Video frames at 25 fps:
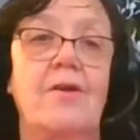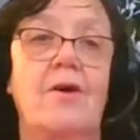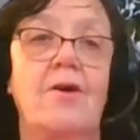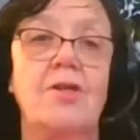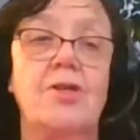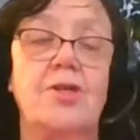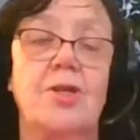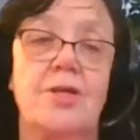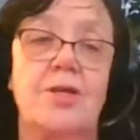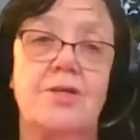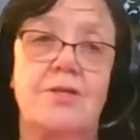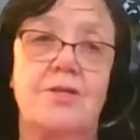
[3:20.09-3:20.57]

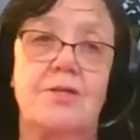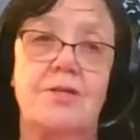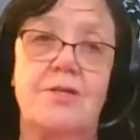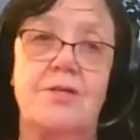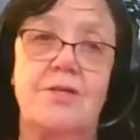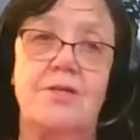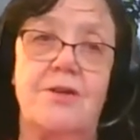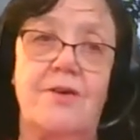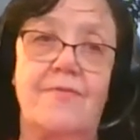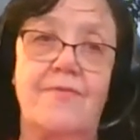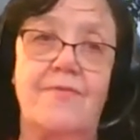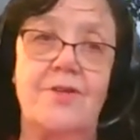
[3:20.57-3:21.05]
not just at
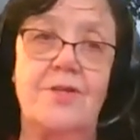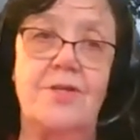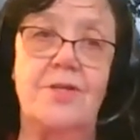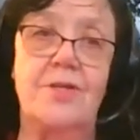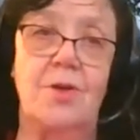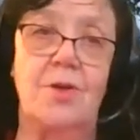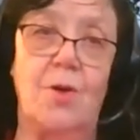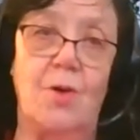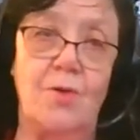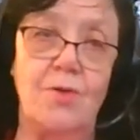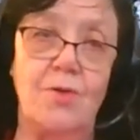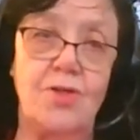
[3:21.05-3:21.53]
service
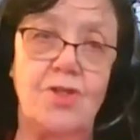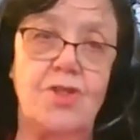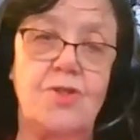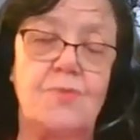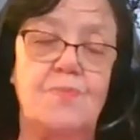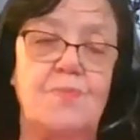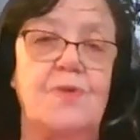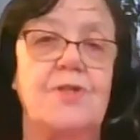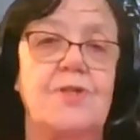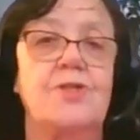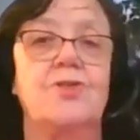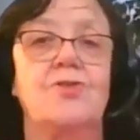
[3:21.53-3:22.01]

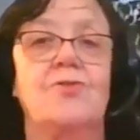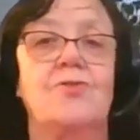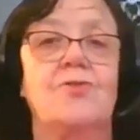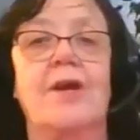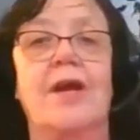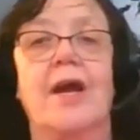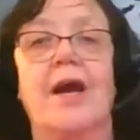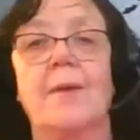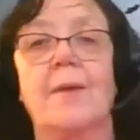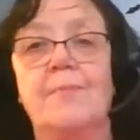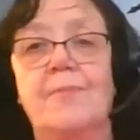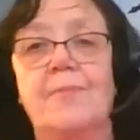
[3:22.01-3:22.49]
launch, but
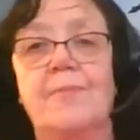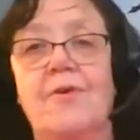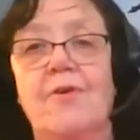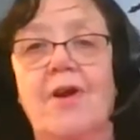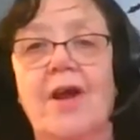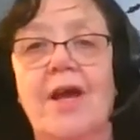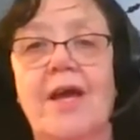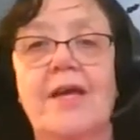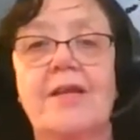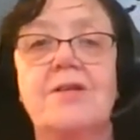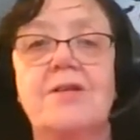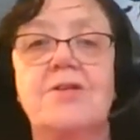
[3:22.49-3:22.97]
during
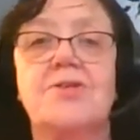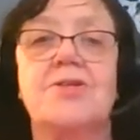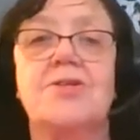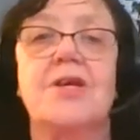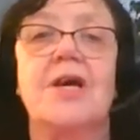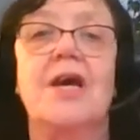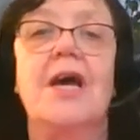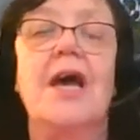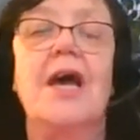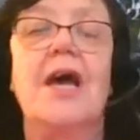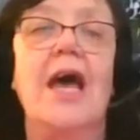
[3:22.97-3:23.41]
upgrades